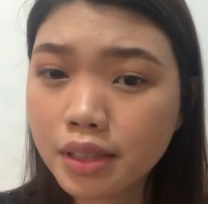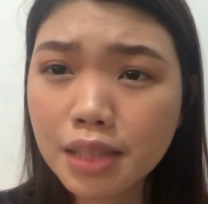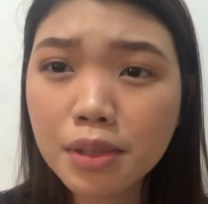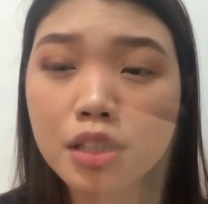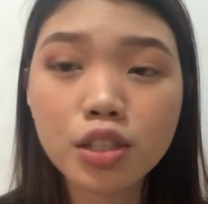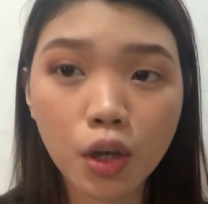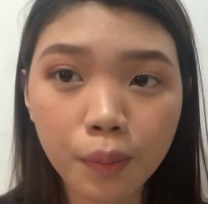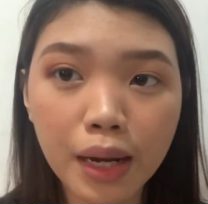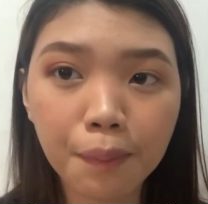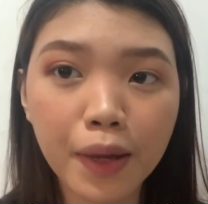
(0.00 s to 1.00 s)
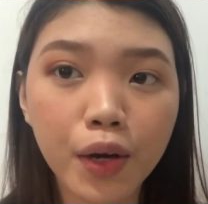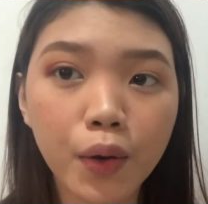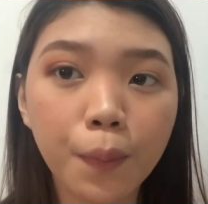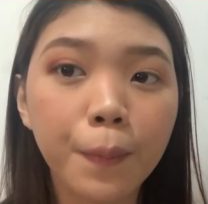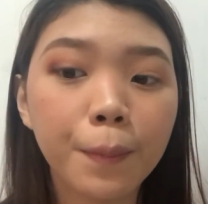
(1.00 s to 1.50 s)
Hindi naman sobra,
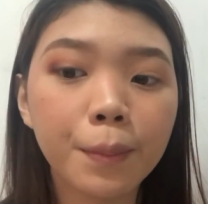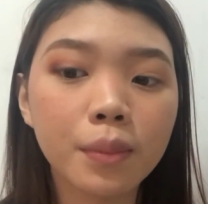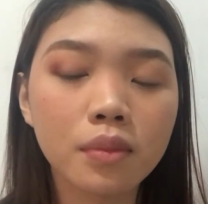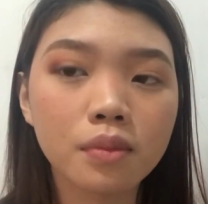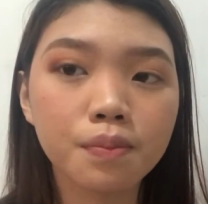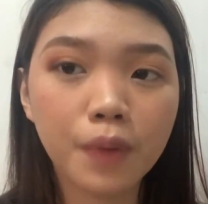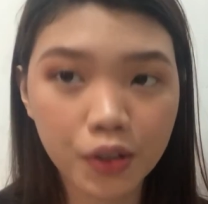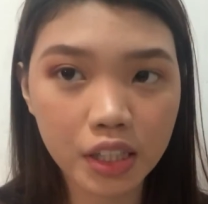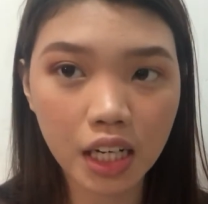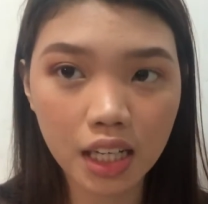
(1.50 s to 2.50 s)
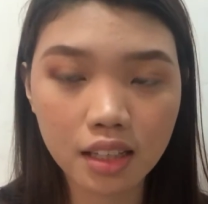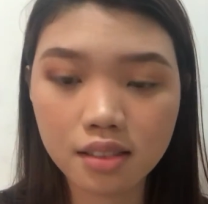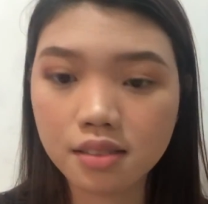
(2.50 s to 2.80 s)
pero powdery.